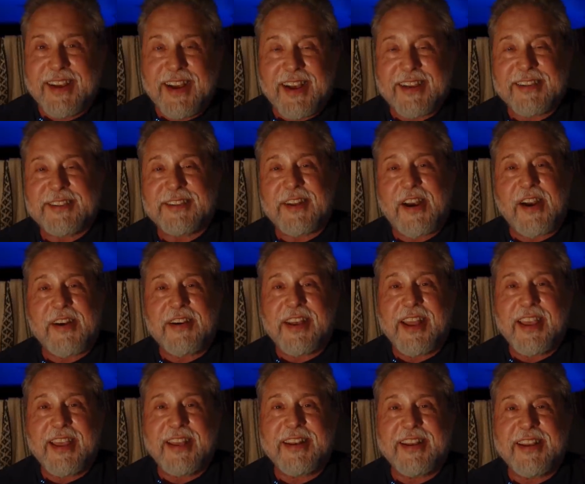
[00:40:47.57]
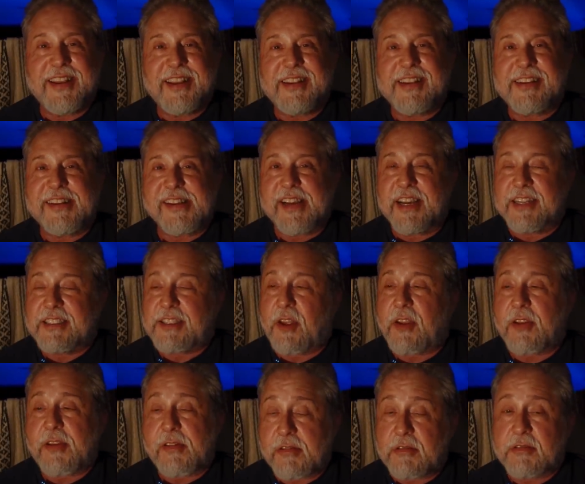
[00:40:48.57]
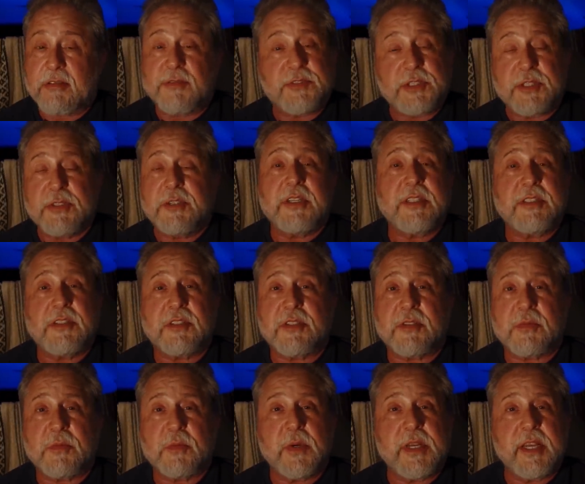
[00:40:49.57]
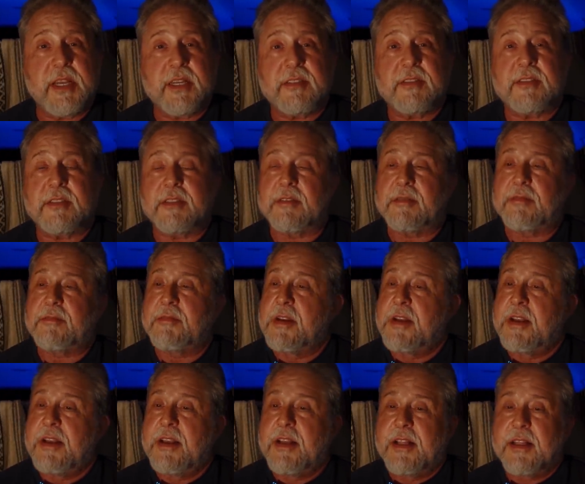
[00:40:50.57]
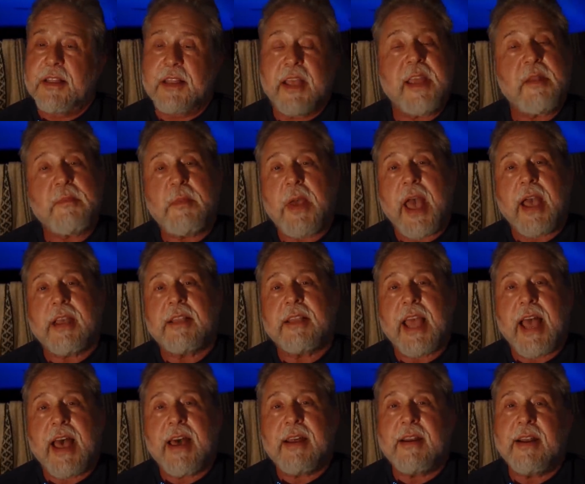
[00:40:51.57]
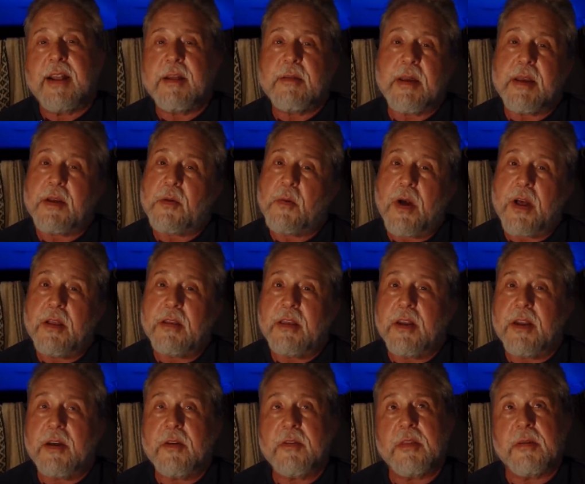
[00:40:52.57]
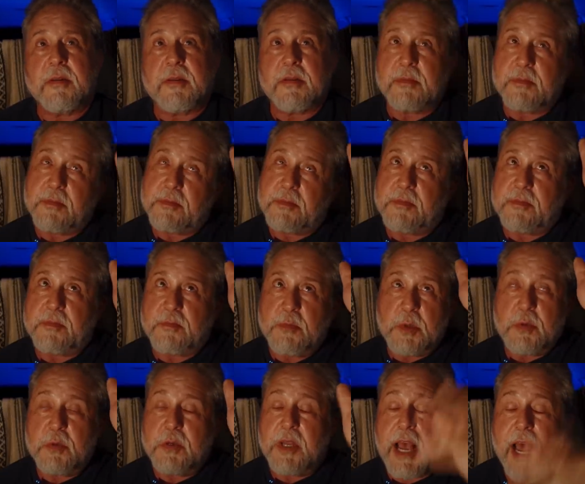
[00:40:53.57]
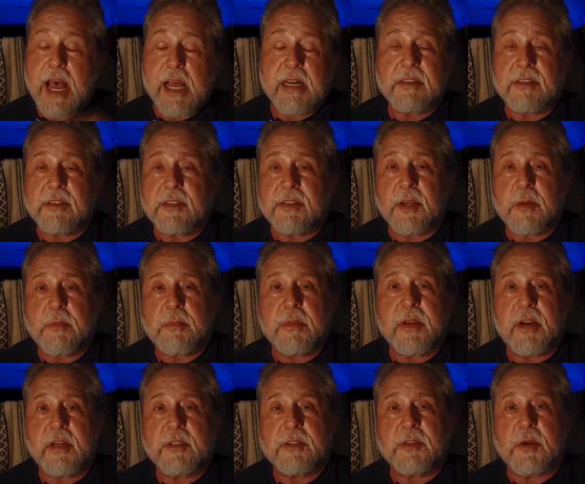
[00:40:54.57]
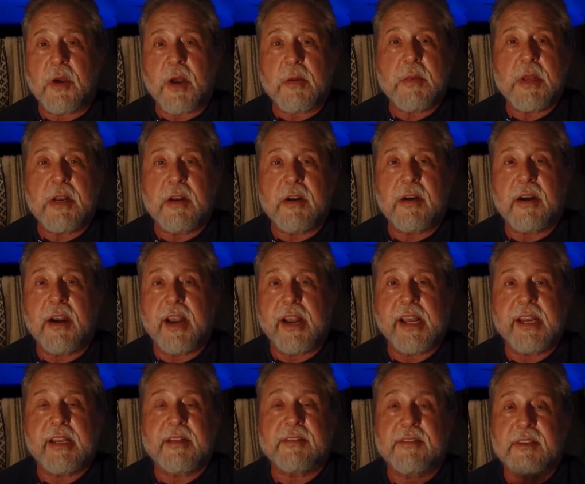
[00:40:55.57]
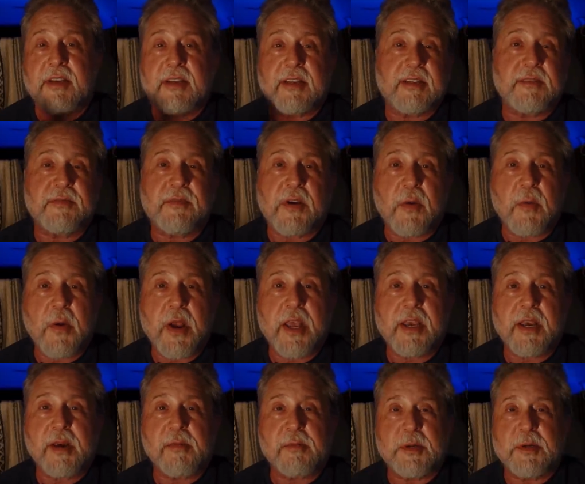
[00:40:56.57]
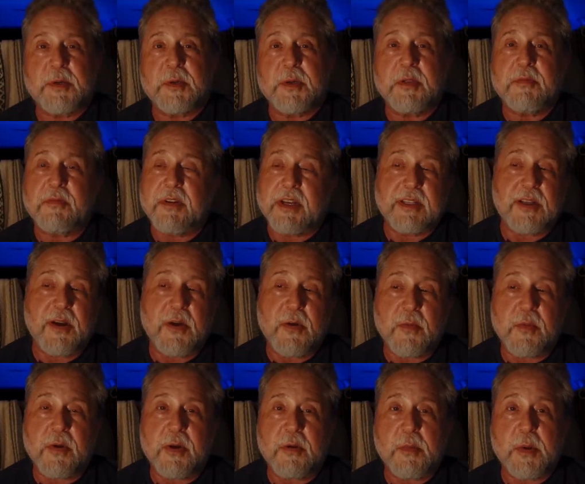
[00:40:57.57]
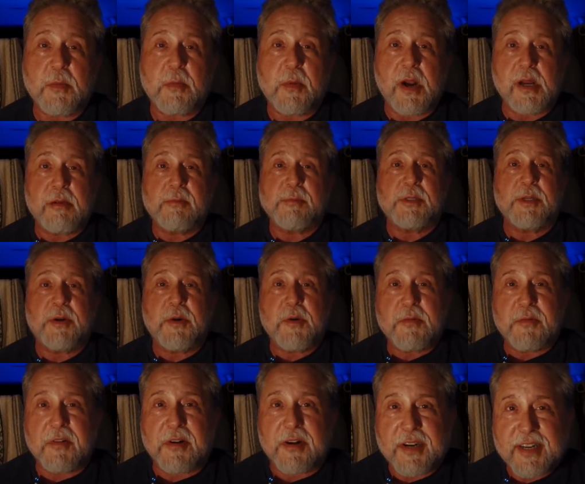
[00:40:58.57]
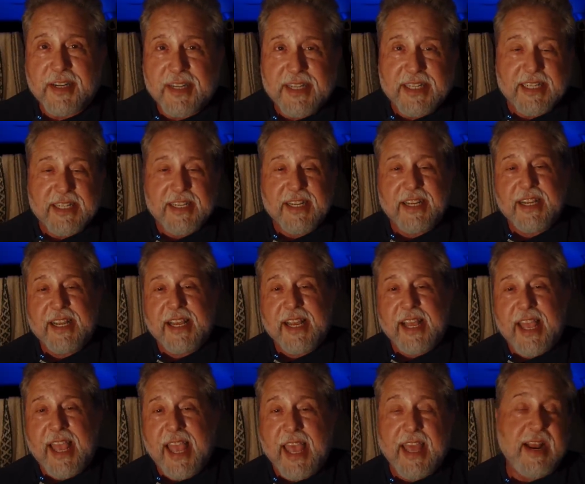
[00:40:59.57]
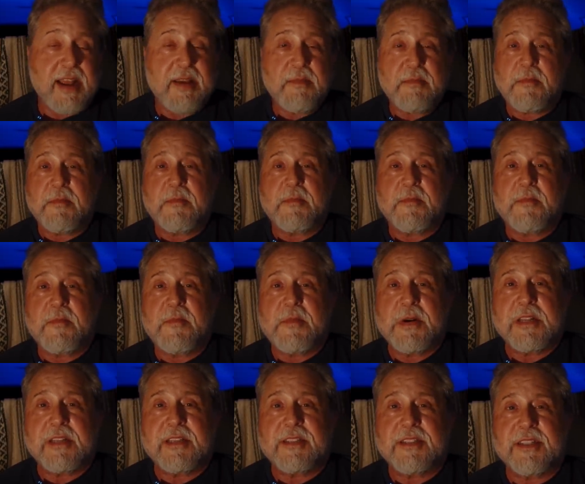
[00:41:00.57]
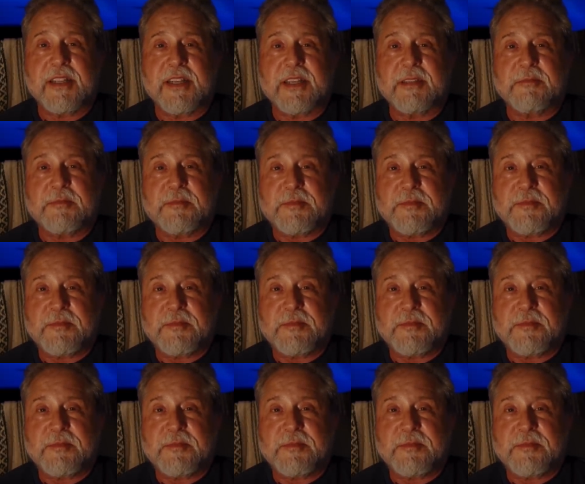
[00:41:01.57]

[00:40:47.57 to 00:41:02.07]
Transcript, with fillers: I started hitting it, and I took a few good swigs and laid back down, and I'm like, well, you know, the moon goddess is up there, so I'm in her hands. Uh, if I wake up, cool. If I don't, well, my problems are over. And I went to sleep.